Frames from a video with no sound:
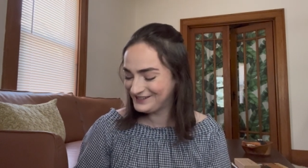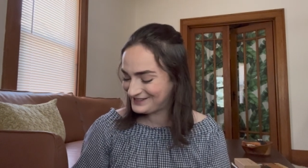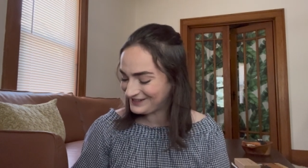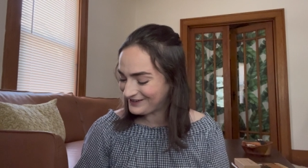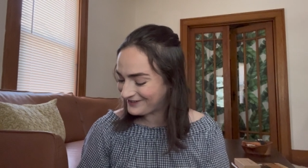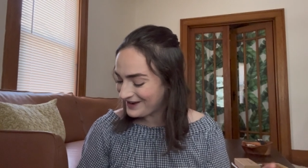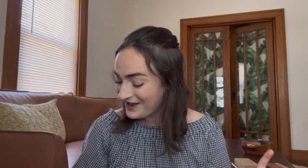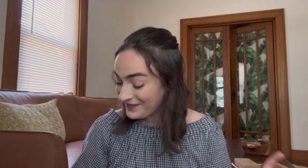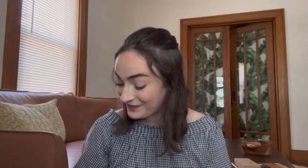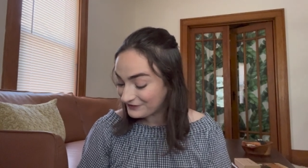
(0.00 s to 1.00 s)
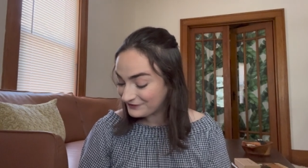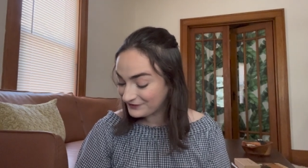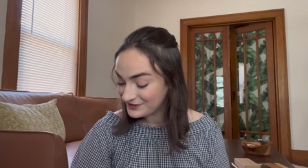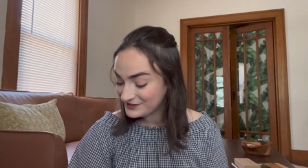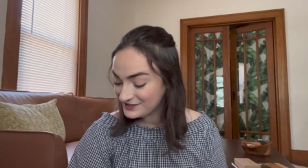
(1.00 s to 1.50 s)
So the
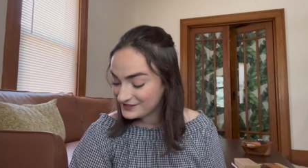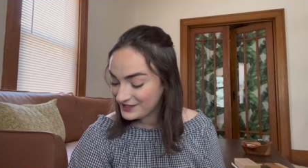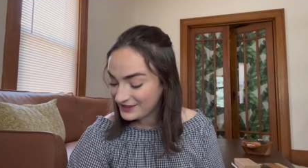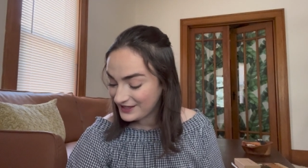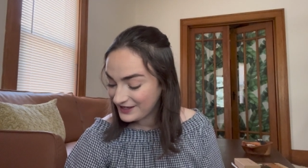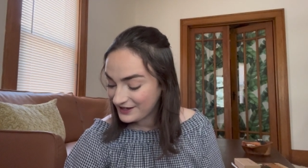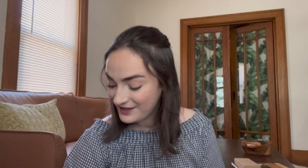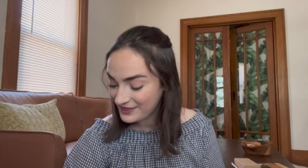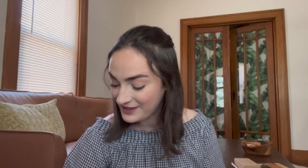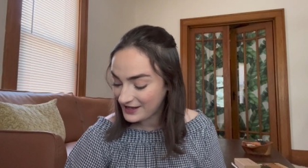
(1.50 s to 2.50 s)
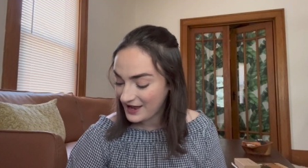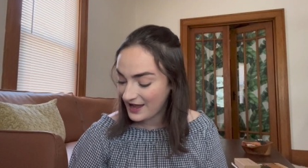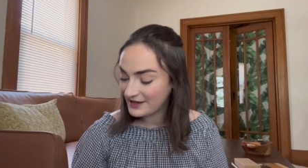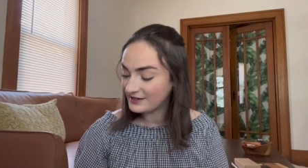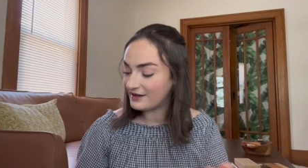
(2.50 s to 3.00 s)
first thing that
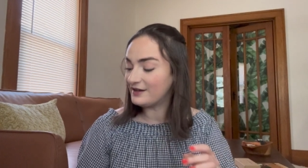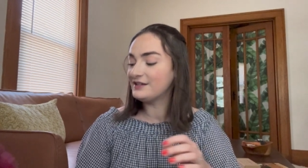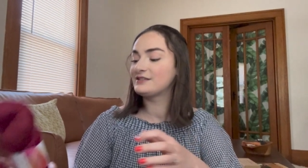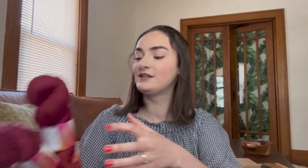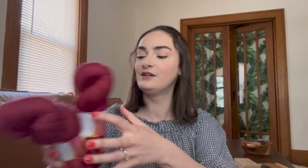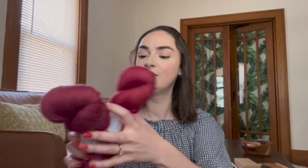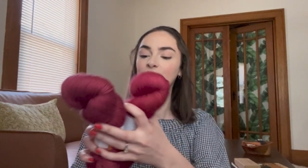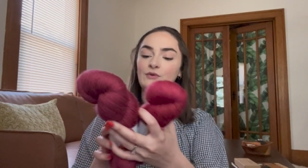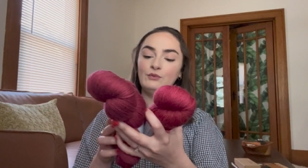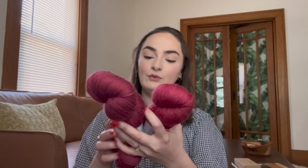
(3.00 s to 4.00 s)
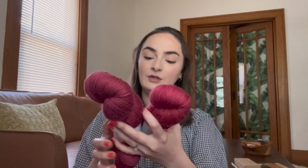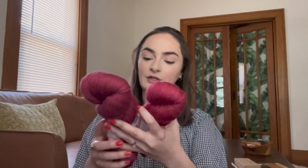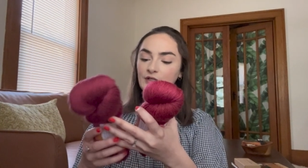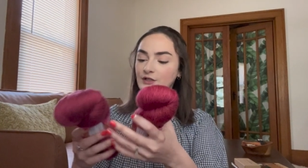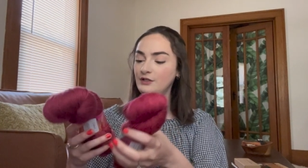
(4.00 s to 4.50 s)
I got
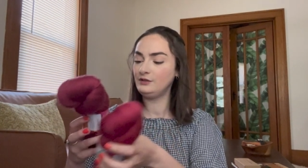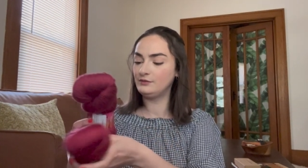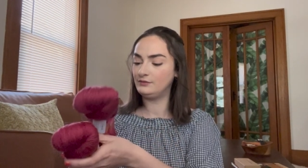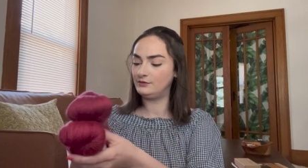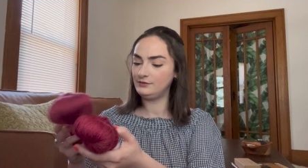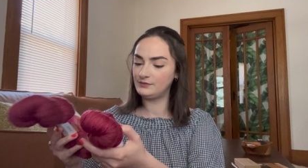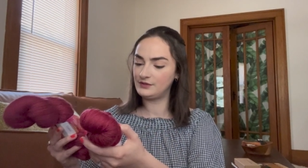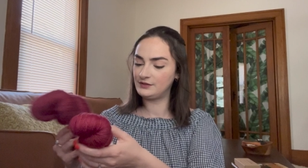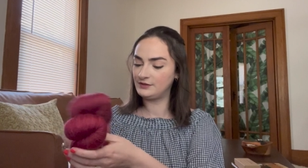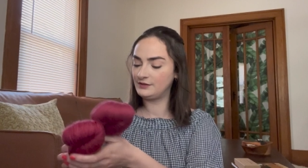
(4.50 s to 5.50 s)
were, oops,